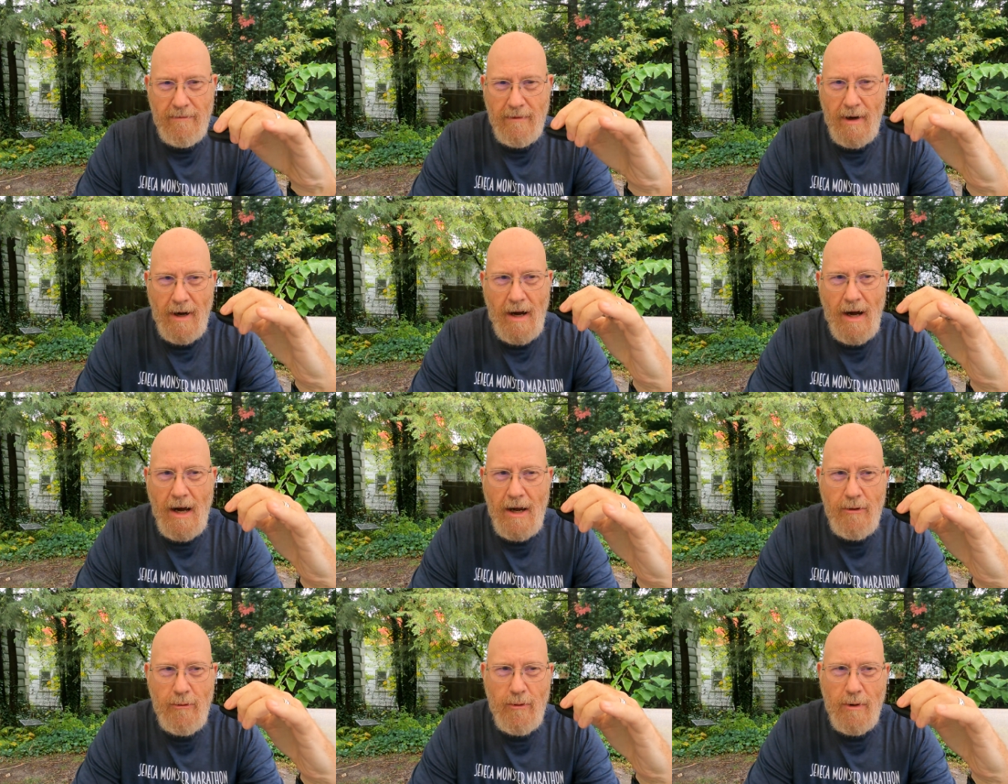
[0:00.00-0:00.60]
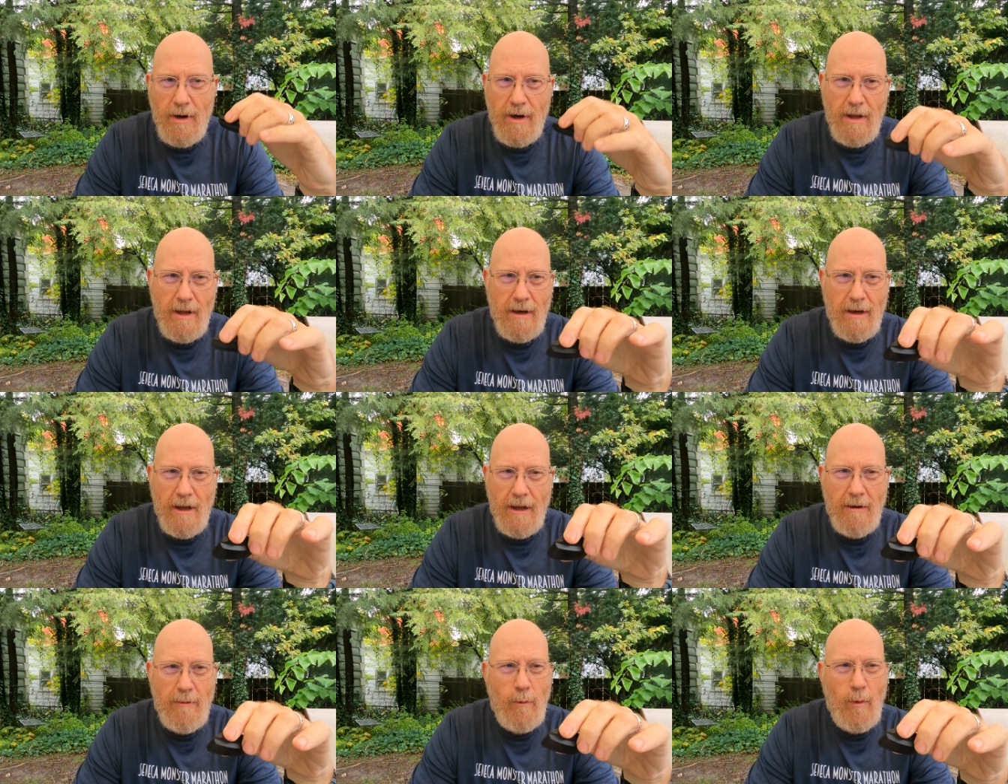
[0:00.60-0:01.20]
100, and
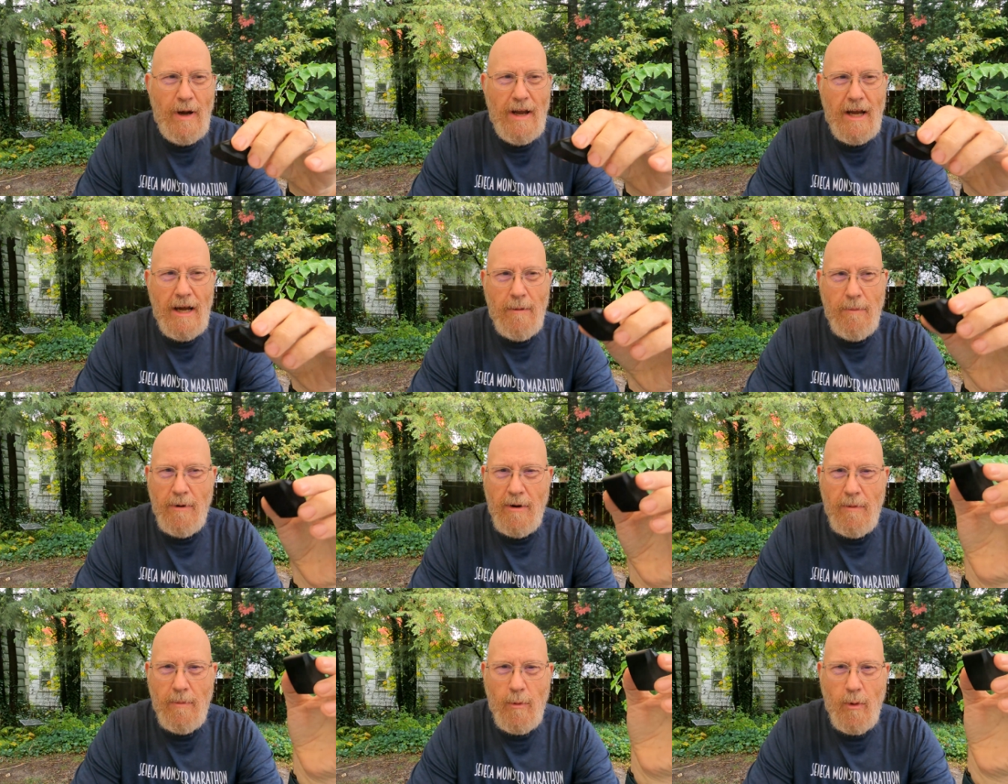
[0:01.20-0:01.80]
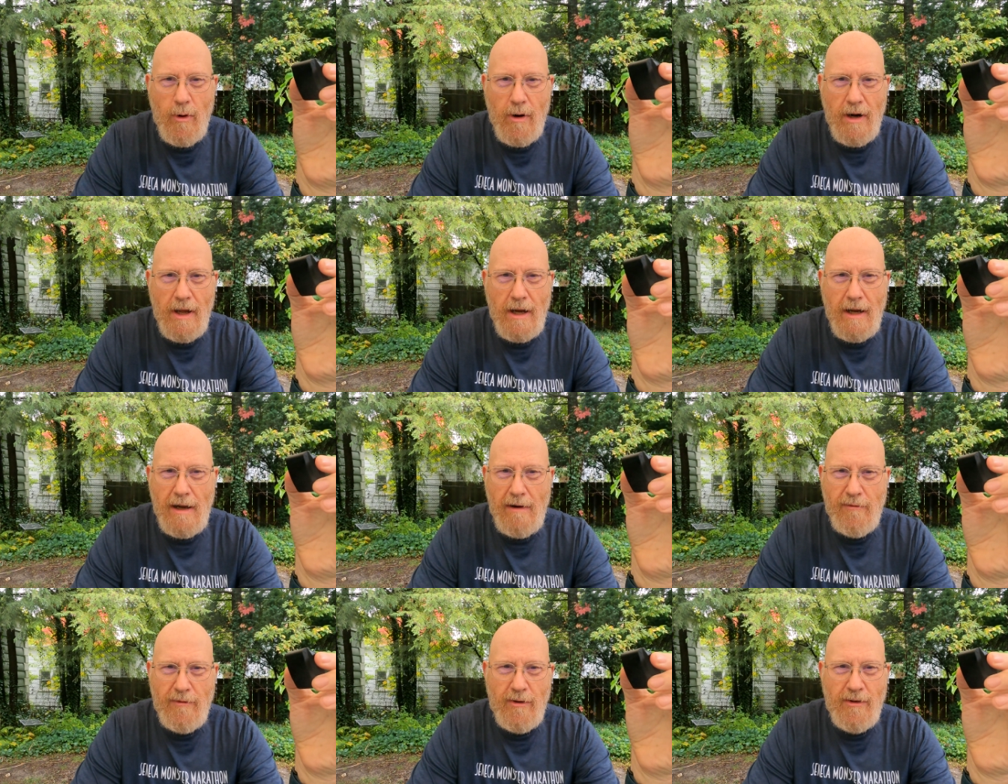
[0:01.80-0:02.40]
I'd wake up in the morning
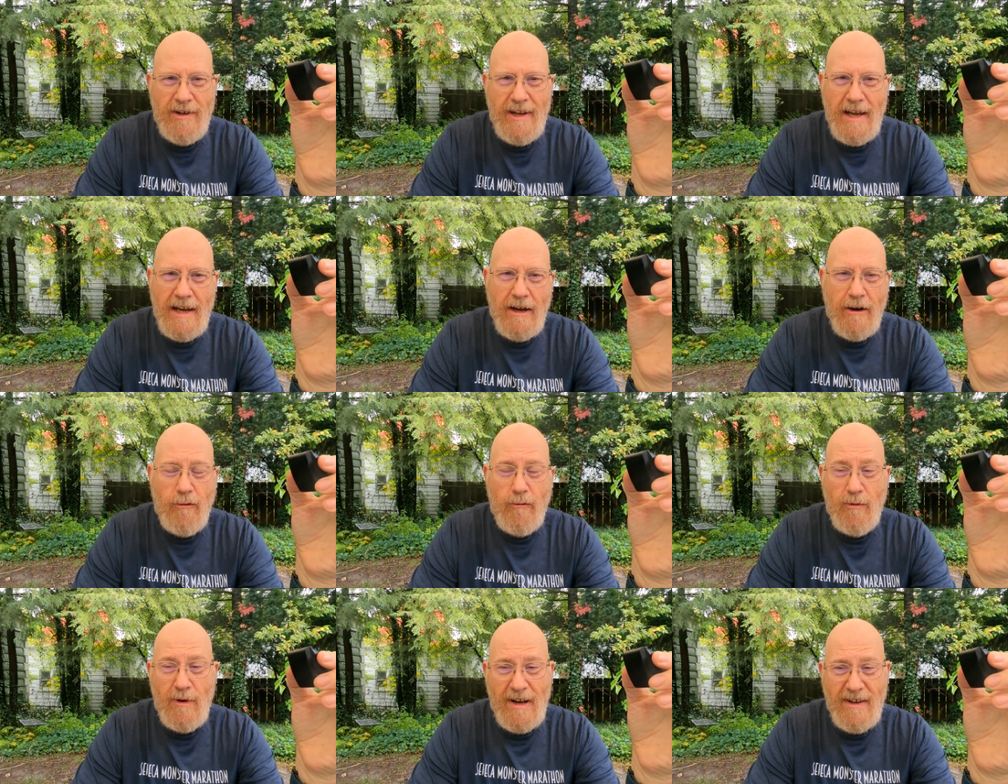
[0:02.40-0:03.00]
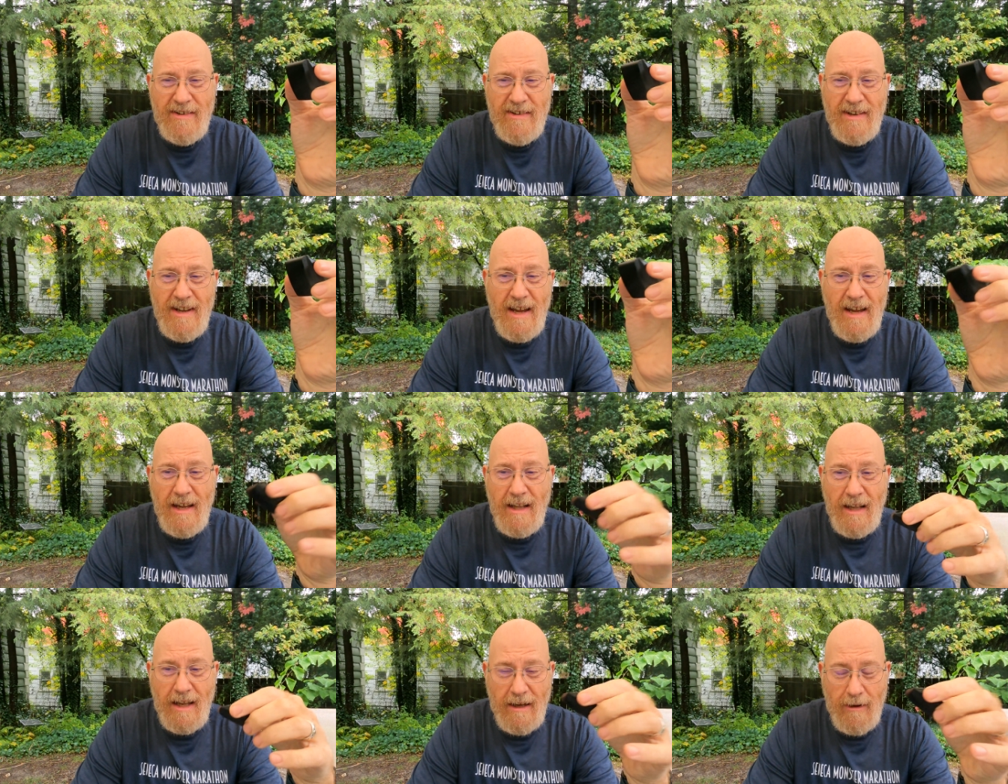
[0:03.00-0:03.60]
after taking a rest
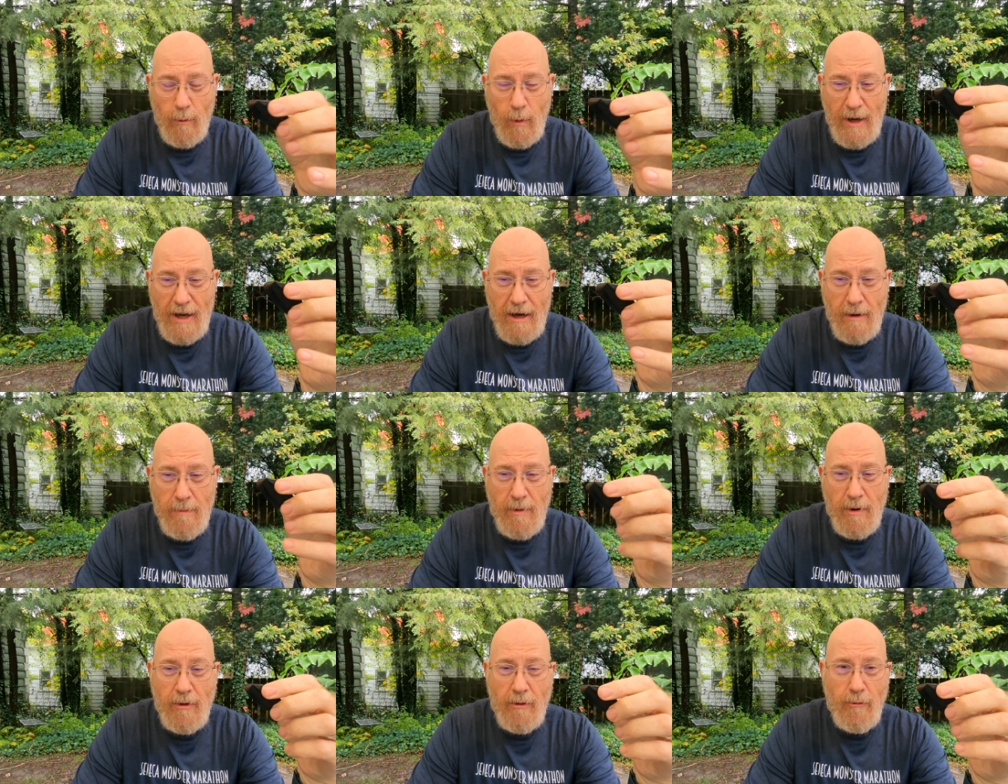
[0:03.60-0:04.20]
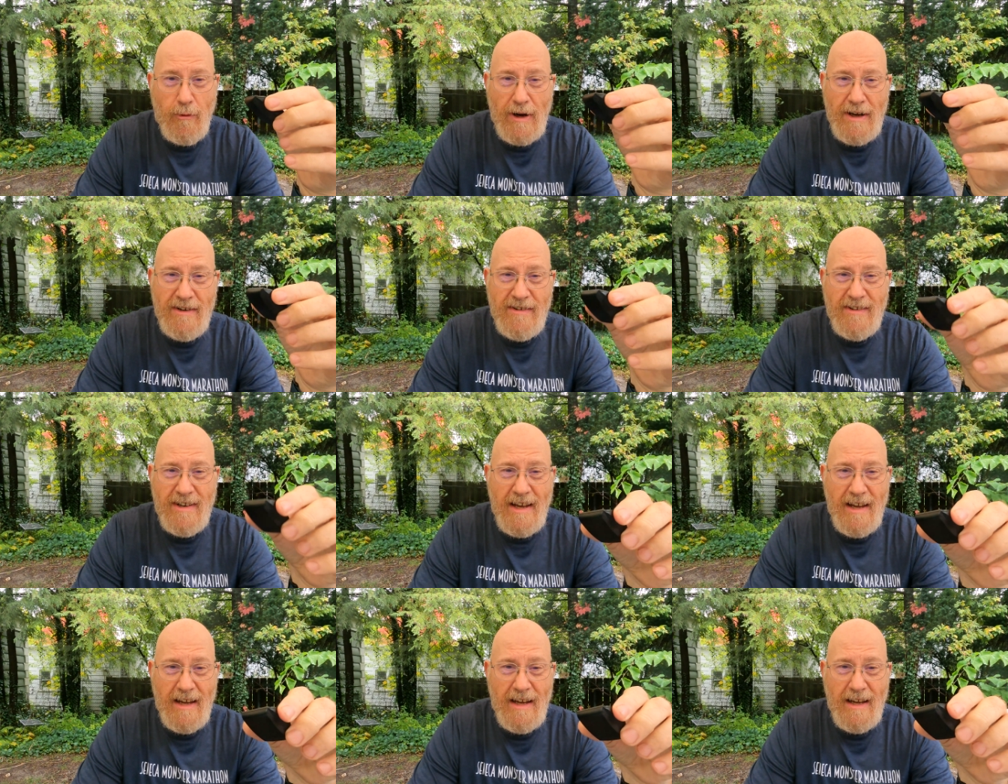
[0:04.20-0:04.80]
day, like wake up on a race
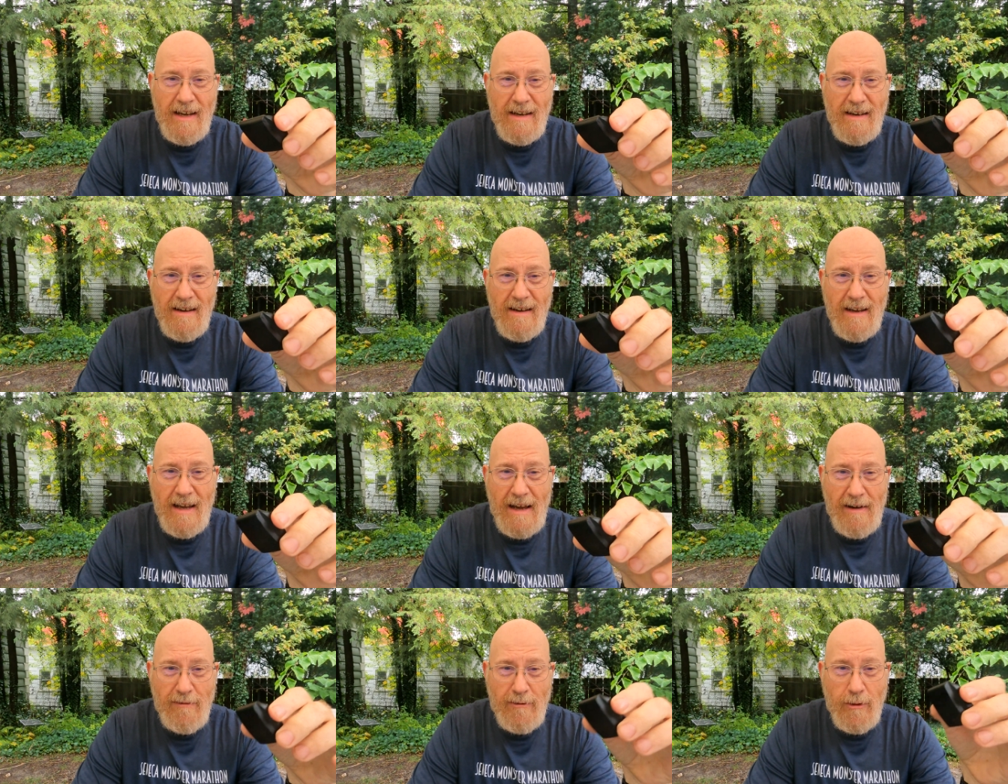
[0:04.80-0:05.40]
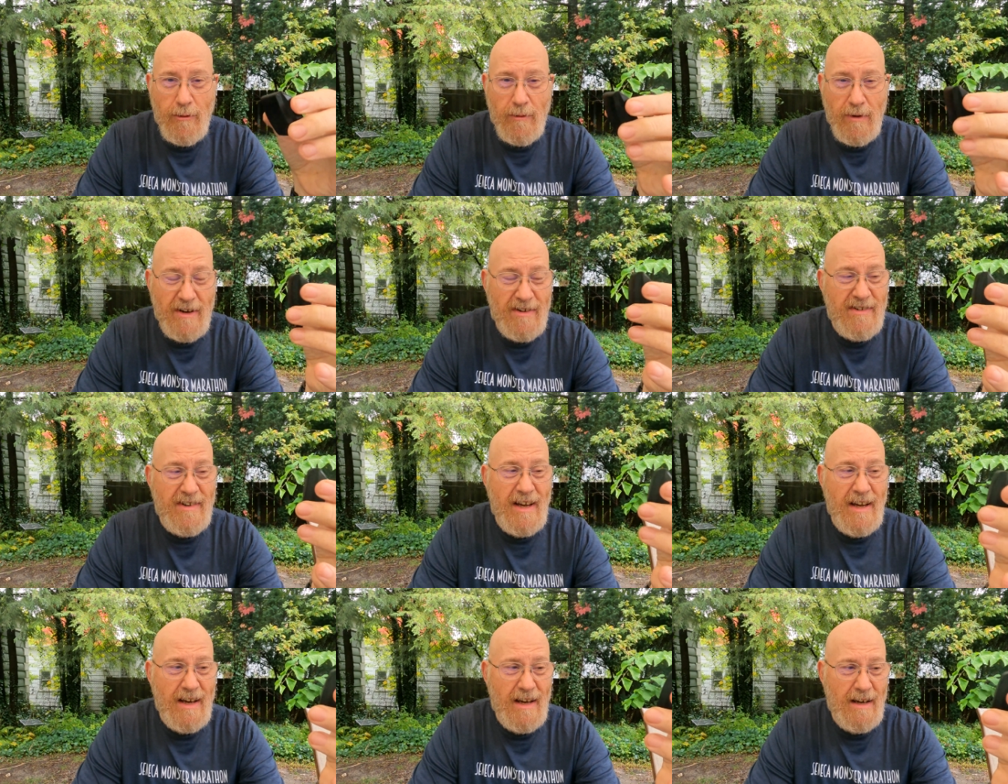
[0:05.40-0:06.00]
day and after a
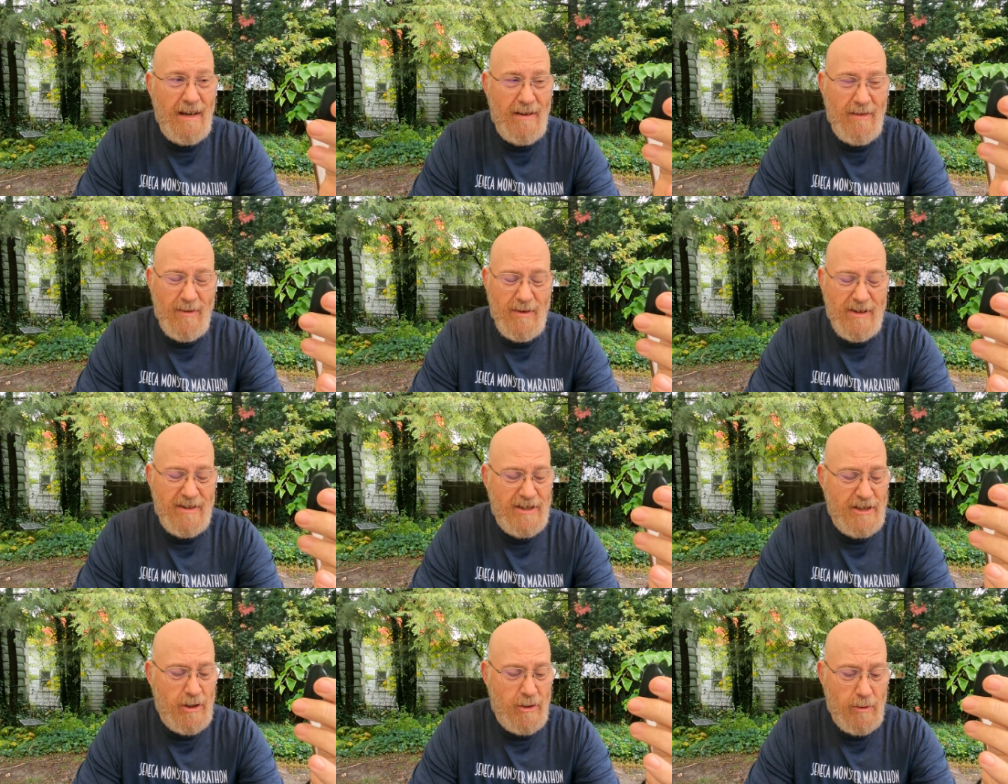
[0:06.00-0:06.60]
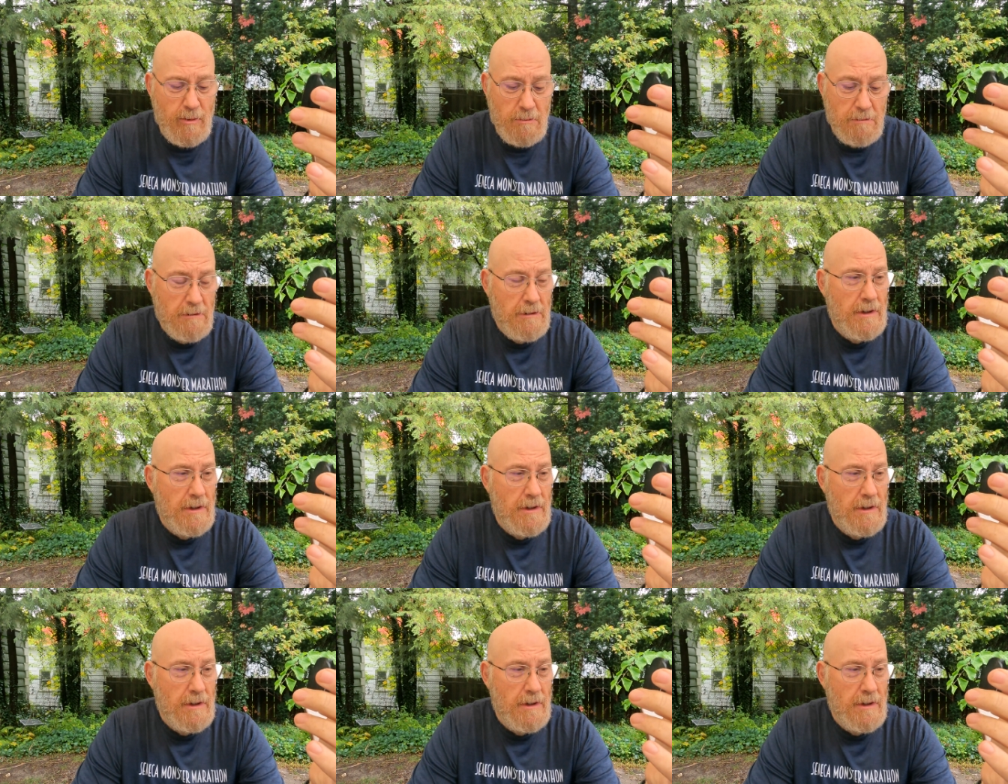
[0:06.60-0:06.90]
rest day, and it would show,